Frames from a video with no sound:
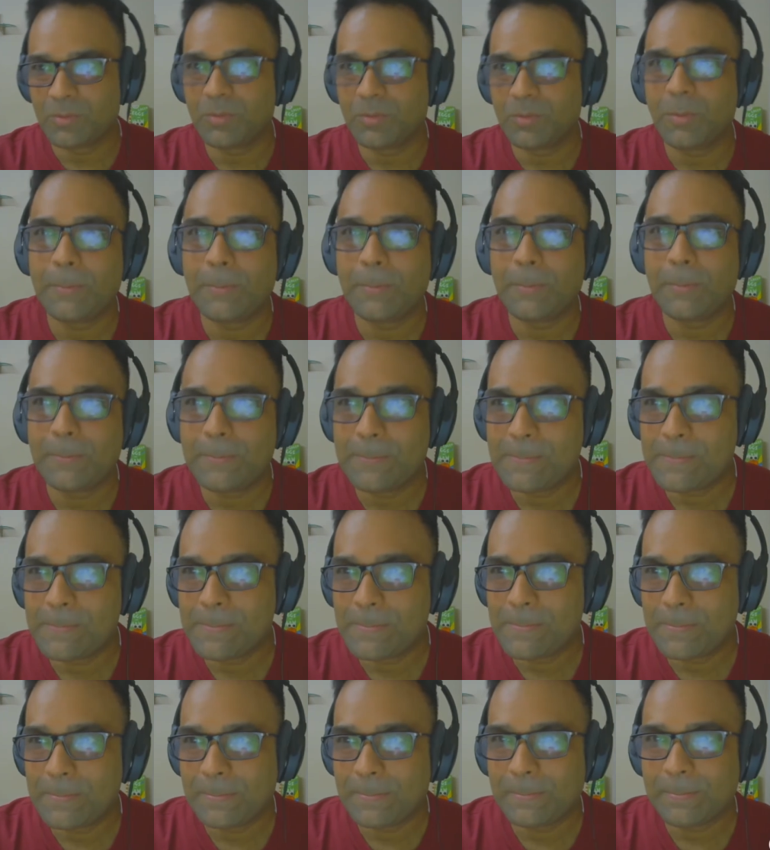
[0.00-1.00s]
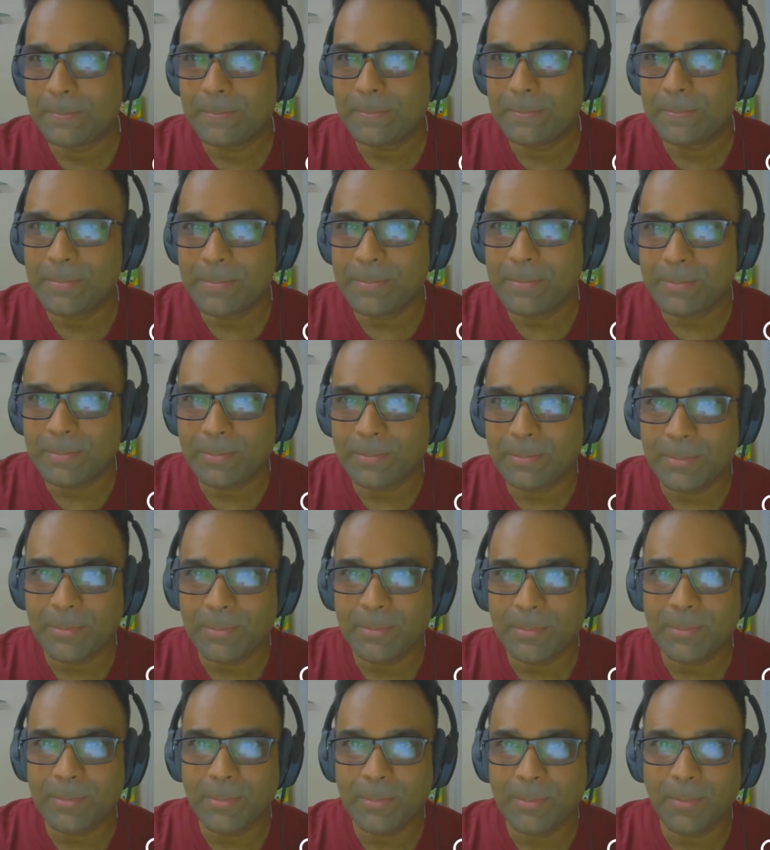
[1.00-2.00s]

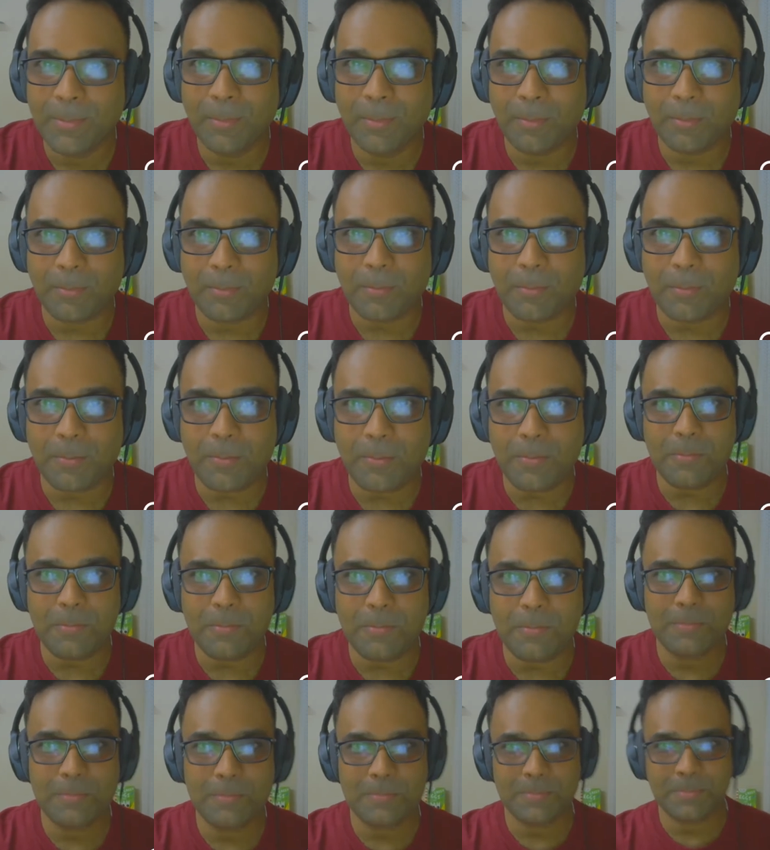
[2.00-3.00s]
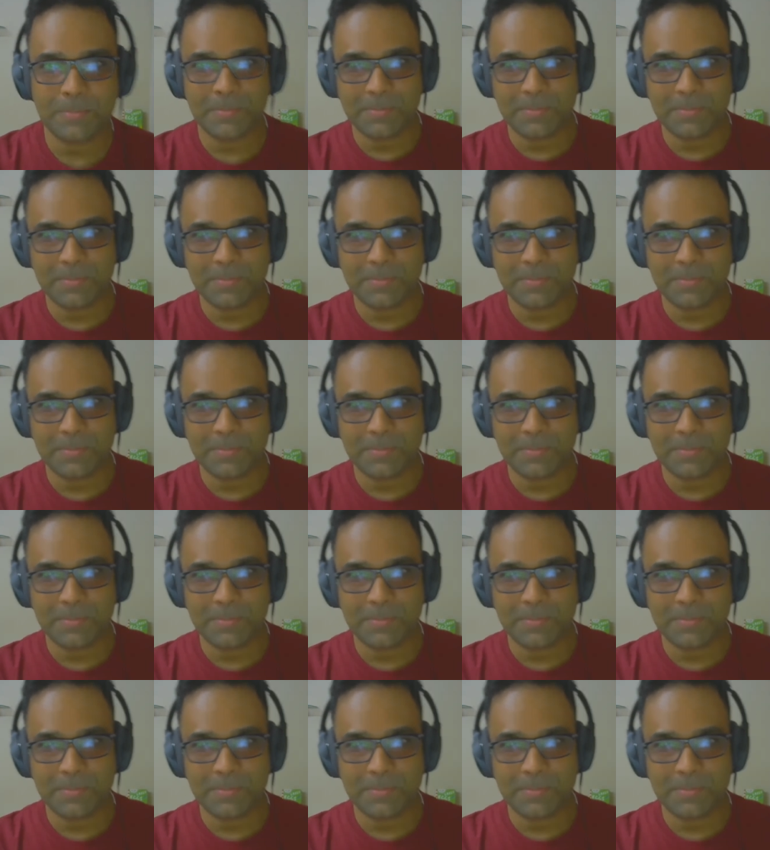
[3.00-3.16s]
(not speaking)